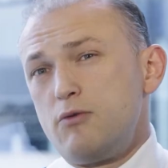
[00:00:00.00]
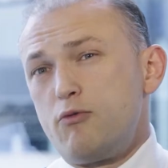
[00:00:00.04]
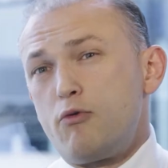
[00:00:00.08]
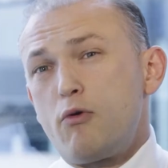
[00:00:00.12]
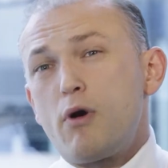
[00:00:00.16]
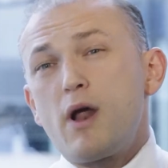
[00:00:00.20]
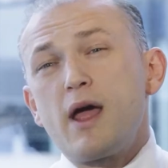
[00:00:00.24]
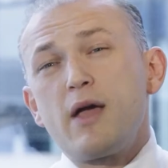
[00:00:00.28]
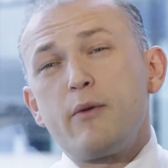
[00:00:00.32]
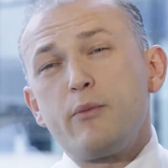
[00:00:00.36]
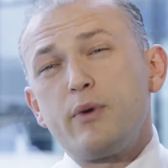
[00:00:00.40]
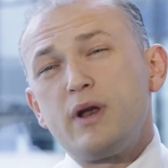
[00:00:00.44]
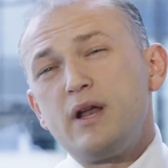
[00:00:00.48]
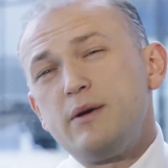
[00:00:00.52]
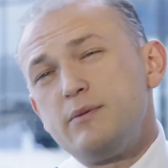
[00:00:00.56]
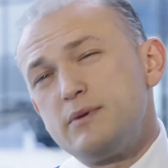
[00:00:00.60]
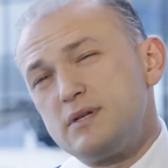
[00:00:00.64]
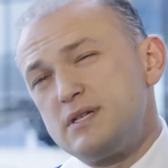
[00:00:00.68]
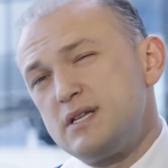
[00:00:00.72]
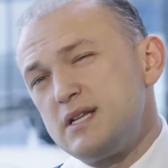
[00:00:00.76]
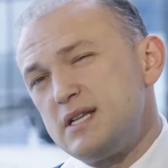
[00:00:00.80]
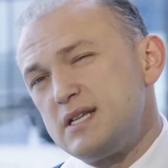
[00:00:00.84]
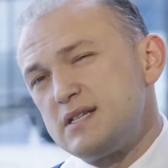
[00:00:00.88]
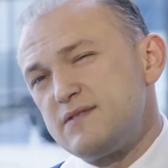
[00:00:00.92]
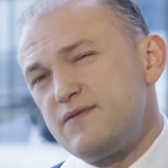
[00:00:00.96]
right when it
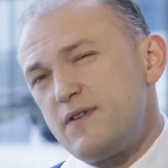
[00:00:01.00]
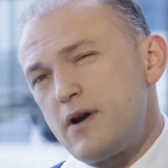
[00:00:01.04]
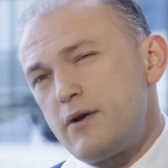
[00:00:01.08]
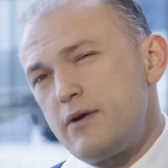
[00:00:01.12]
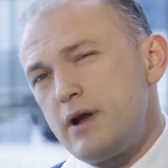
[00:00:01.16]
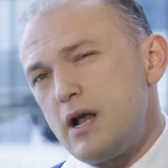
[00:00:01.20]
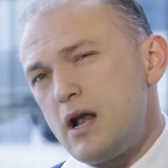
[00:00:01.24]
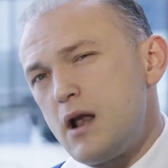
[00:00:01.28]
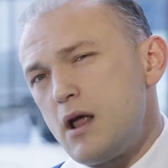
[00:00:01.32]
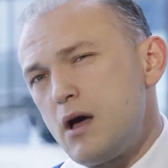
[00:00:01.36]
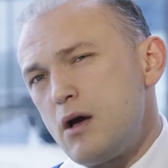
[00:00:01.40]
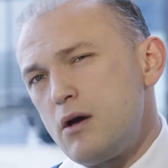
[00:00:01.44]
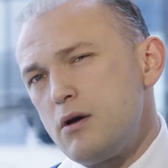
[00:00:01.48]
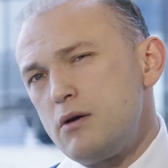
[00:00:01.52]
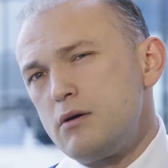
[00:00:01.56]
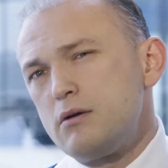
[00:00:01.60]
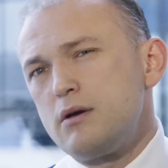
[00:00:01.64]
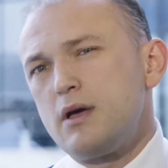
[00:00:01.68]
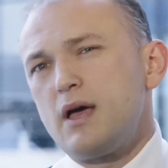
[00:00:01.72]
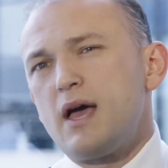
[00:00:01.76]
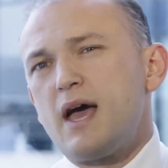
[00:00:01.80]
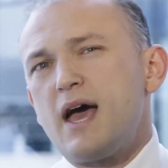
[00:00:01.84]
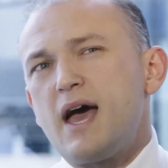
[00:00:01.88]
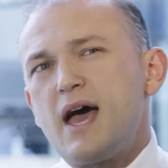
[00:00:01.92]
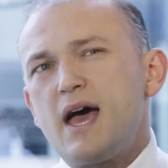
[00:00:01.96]
was at its very low,
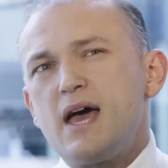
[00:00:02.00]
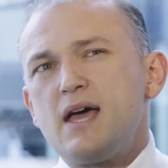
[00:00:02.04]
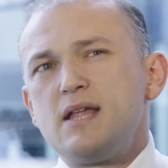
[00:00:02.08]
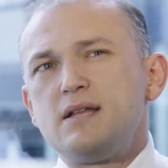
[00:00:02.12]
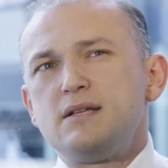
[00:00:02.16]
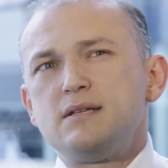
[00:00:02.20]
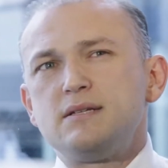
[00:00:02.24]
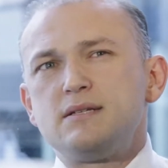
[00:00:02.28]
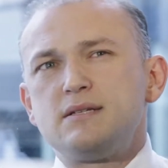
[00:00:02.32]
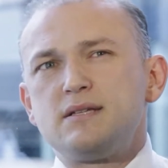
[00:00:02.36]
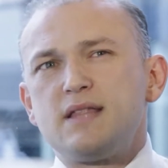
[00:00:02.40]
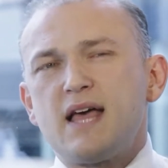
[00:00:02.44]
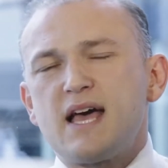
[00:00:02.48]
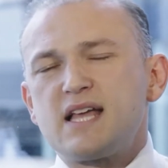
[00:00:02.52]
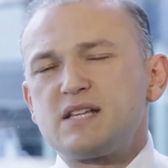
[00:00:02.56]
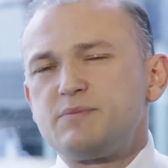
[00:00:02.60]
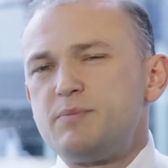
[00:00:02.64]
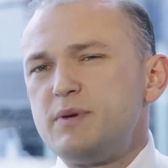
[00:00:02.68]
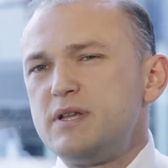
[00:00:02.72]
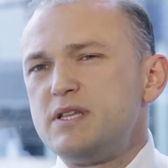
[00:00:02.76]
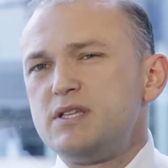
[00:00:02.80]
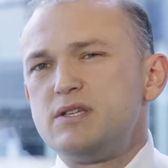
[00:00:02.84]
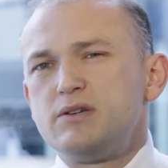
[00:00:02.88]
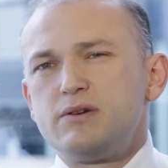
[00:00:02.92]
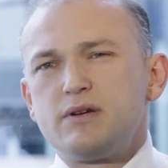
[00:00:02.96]
and that's
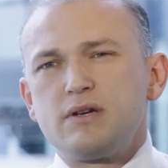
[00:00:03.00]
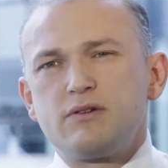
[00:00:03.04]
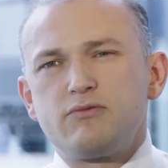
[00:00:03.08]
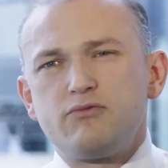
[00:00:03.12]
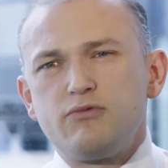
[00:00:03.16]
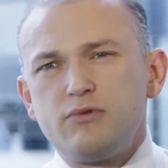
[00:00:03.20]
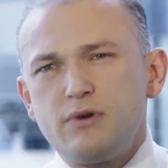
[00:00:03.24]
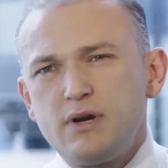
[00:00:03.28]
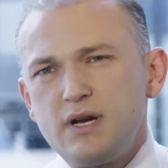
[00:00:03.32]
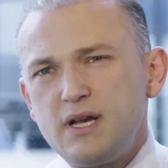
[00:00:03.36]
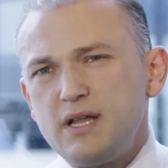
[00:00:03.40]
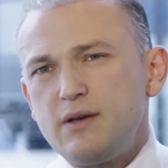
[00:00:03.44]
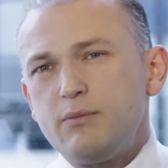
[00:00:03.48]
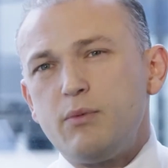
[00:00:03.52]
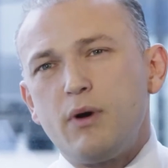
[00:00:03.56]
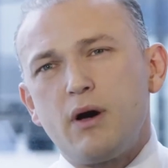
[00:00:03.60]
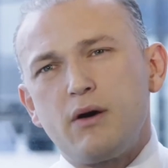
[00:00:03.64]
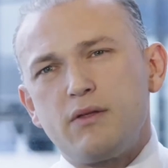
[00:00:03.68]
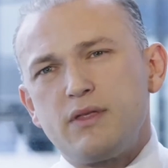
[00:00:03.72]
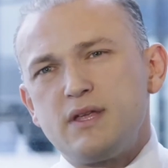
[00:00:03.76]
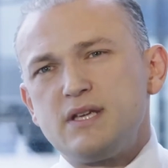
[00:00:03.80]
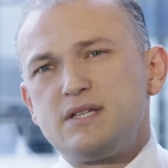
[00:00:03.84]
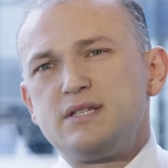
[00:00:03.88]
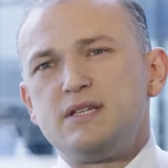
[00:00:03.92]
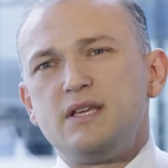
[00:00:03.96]
been doing really
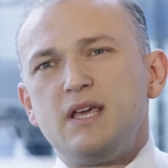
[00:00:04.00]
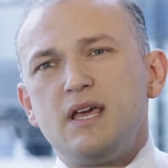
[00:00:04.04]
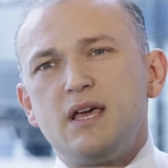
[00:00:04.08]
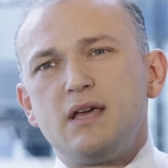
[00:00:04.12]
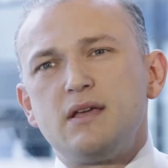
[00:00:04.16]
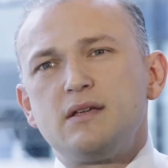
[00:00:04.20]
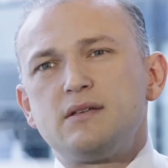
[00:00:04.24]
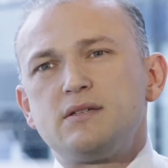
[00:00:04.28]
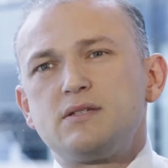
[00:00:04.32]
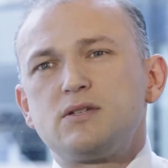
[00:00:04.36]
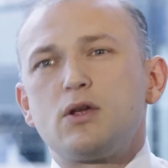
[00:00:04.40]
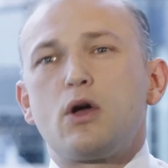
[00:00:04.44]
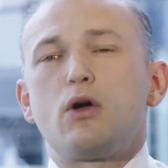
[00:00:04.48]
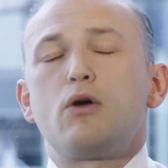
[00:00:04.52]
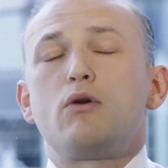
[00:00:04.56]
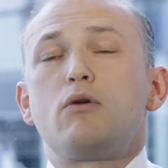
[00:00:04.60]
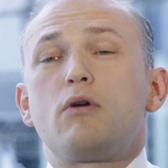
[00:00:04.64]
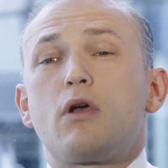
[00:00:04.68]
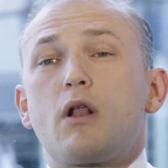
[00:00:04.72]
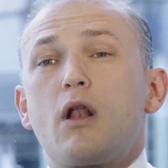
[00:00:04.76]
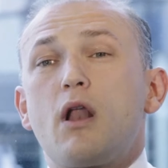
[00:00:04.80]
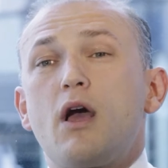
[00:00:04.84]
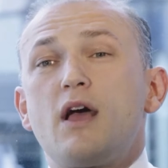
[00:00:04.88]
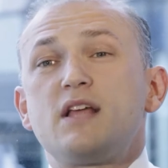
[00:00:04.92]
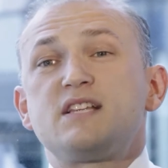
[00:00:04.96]
well this year. So
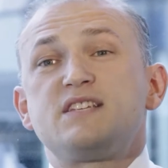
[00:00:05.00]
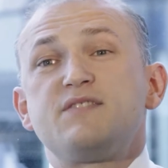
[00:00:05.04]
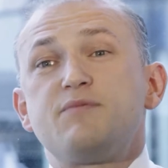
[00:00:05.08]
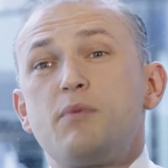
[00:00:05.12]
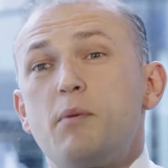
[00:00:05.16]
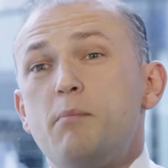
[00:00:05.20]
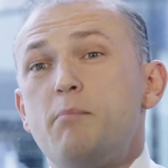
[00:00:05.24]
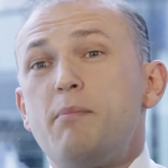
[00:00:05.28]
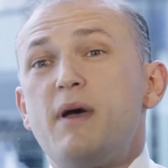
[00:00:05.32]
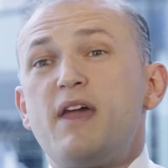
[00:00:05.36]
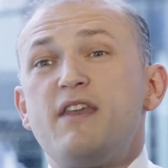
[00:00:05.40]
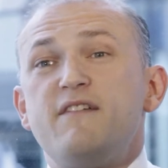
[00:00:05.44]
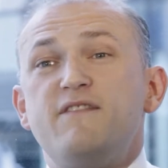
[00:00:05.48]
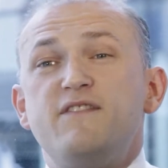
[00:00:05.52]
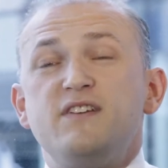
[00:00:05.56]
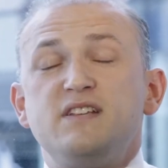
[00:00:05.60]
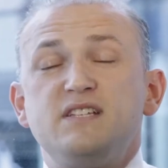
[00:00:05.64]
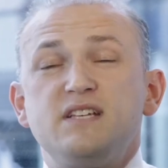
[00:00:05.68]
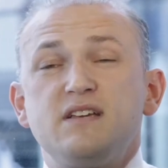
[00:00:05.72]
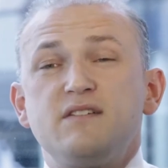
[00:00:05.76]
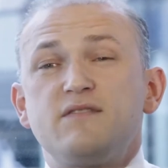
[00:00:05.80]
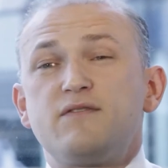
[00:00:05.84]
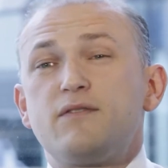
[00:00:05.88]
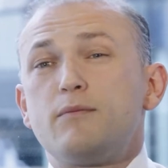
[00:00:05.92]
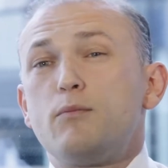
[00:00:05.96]
clients have been
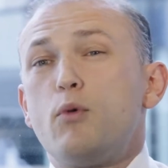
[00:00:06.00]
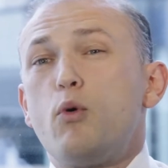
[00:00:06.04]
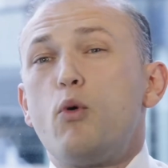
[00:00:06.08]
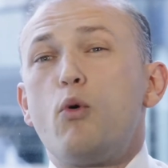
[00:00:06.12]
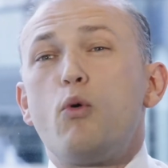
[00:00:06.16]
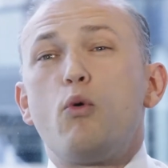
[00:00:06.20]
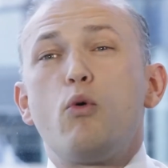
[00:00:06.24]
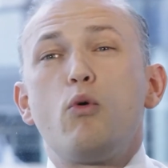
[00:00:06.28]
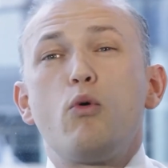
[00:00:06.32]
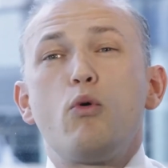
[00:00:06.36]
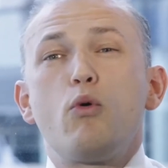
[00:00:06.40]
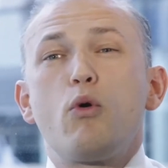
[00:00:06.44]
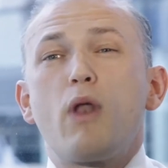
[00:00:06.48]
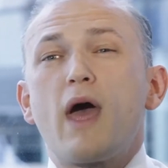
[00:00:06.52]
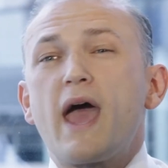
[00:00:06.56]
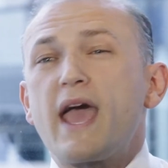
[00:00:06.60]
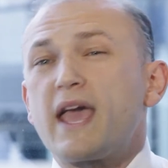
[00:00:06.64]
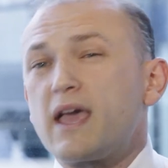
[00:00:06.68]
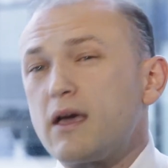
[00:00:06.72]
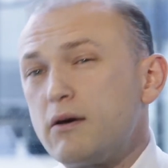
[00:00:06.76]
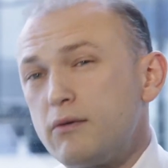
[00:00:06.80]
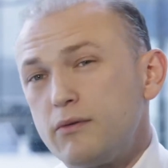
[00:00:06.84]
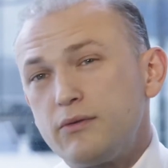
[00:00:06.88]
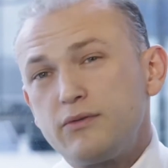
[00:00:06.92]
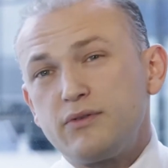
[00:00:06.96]
benefiting from all
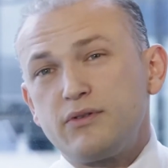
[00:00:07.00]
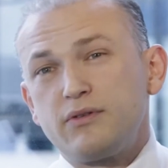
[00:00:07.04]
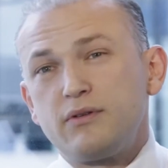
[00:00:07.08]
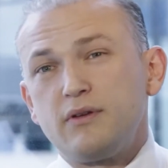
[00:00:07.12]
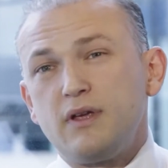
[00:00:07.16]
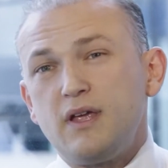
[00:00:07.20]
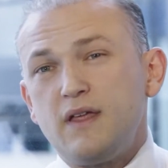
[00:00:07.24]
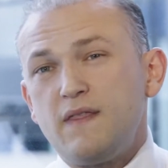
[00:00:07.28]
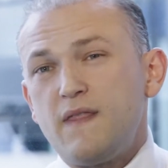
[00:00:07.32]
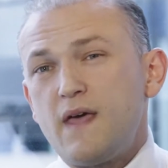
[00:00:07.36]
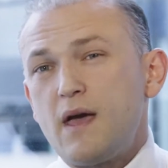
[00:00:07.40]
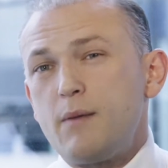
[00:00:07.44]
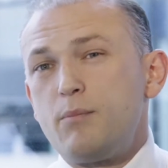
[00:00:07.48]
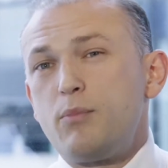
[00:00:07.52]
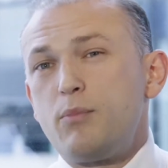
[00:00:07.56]
angles in their